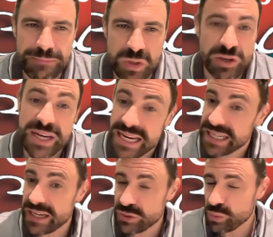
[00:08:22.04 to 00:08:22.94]
need to
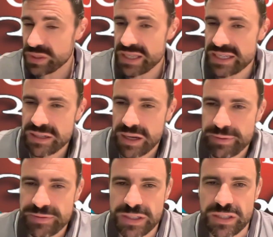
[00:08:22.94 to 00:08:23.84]
get to with these type
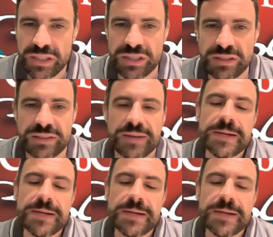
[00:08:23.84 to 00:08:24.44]
of conditions.